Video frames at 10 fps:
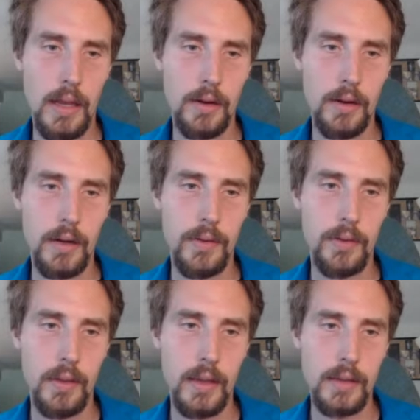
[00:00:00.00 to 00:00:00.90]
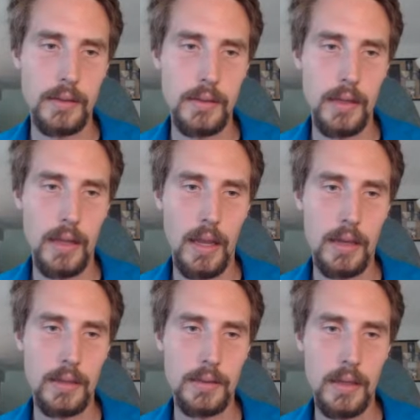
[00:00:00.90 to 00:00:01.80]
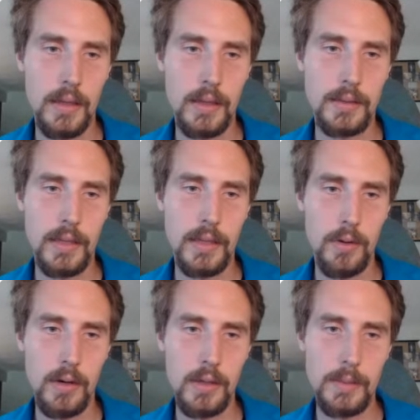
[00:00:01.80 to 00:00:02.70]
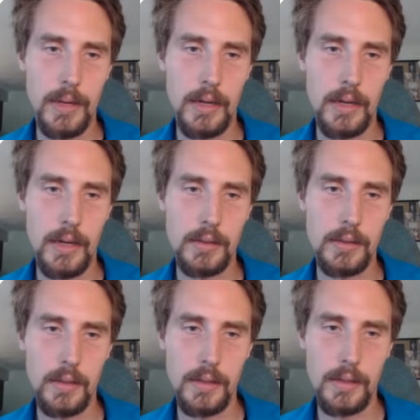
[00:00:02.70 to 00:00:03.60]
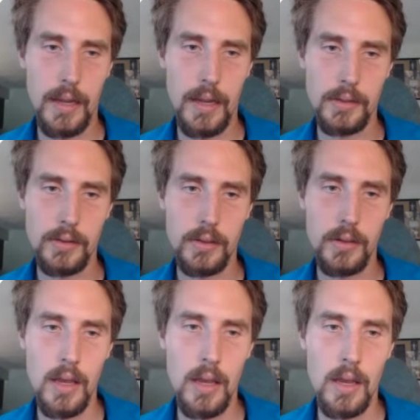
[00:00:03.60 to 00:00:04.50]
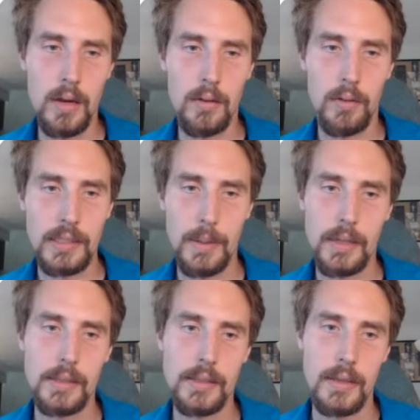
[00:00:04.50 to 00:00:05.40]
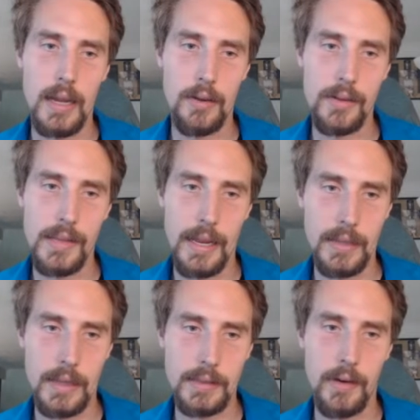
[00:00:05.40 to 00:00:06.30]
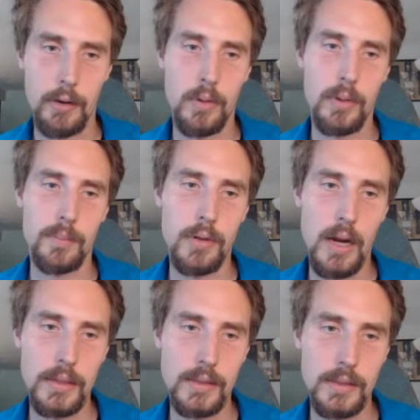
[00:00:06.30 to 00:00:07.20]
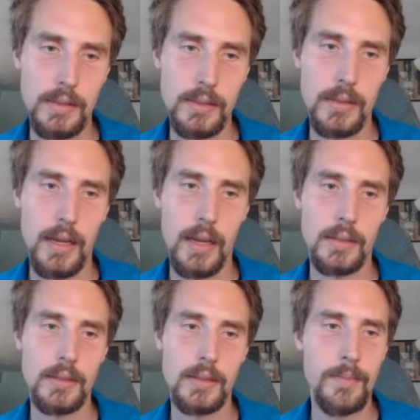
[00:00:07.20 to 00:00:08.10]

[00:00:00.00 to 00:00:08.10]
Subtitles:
going to view these as the same words because there's all these extra white spaces in how the text classifier will process this text,